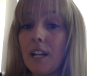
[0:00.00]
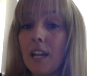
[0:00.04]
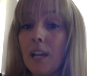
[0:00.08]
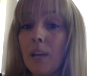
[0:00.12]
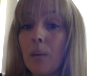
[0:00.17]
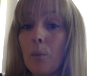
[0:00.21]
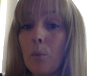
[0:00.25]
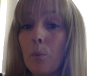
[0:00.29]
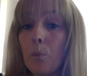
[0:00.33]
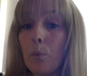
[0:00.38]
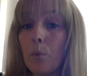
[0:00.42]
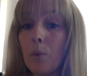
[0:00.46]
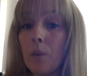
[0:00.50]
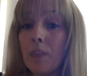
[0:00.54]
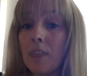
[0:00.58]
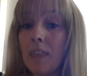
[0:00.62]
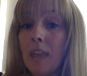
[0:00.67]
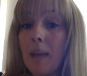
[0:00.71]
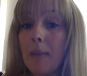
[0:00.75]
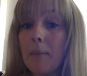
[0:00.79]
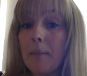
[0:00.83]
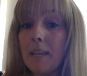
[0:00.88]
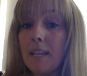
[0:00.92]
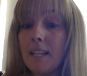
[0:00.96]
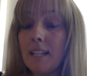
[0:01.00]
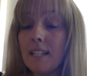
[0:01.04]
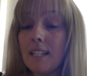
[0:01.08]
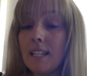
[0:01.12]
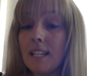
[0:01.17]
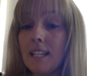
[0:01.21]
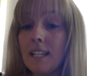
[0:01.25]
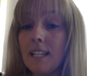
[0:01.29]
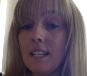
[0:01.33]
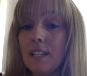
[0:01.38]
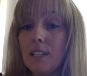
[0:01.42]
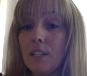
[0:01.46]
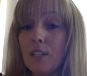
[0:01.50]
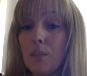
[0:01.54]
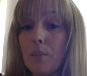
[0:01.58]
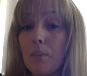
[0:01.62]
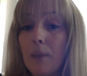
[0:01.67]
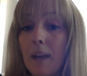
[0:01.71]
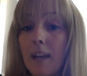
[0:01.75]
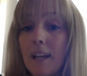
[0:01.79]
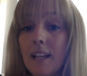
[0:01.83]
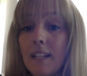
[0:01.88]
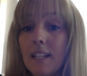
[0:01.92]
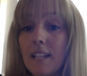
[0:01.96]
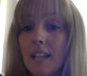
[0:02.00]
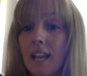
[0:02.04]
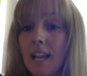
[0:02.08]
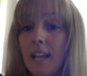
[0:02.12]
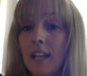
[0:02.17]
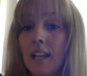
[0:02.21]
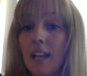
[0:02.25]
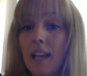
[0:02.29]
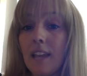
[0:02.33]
And what that means is you buy a tent.